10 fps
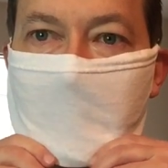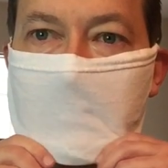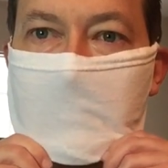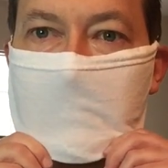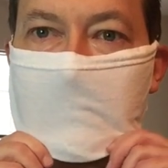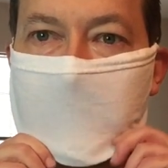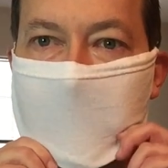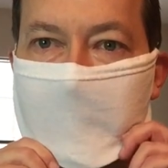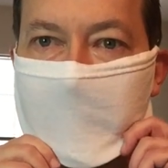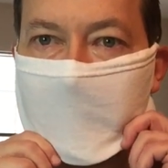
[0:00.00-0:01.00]
should
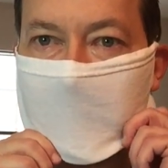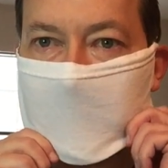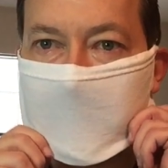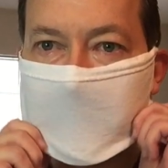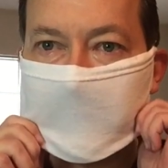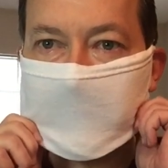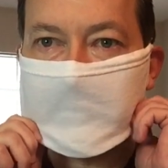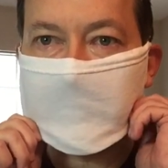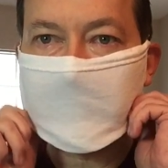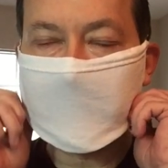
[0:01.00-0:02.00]
survive your cleaning
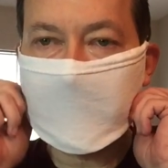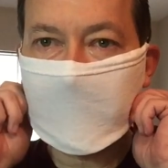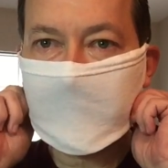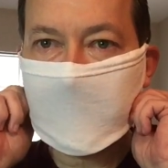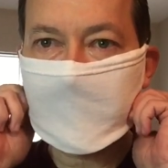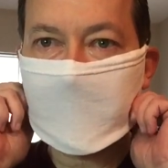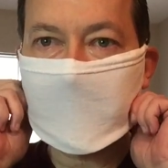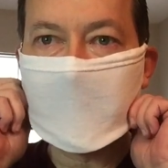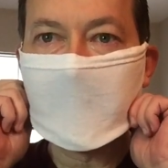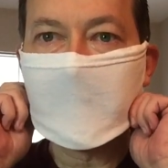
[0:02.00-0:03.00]
that's going to have to happen.
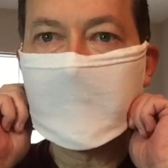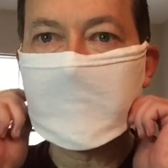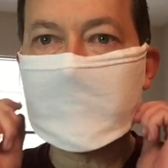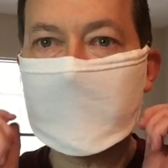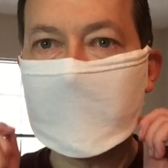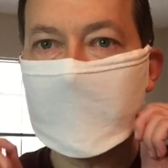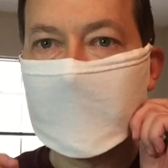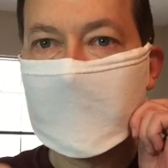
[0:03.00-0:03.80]
So